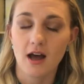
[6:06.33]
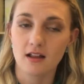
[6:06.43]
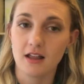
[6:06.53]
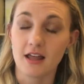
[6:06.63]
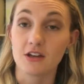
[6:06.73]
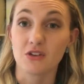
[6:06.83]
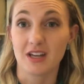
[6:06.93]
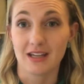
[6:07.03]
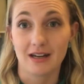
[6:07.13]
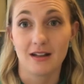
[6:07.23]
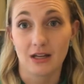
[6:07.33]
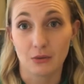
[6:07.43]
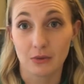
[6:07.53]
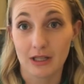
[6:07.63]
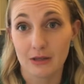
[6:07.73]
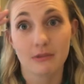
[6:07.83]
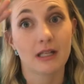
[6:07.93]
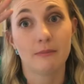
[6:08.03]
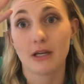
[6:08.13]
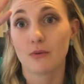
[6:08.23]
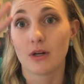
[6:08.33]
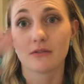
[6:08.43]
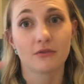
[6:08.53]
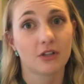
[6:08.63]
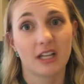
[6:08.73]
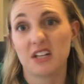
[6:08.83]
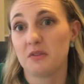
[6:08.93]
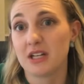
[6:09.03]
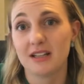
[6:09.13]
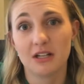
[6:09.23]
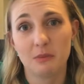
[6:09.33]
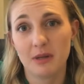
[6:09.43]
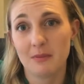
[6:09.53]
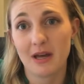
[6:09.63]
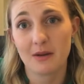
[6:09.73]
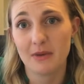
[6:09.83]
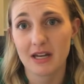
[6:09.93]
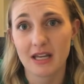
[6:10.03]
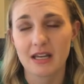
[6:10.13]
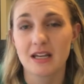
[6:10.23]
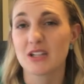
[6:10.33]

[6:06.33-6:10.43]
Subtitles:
and you can get like a really, really big one for like only a little bit amount of money.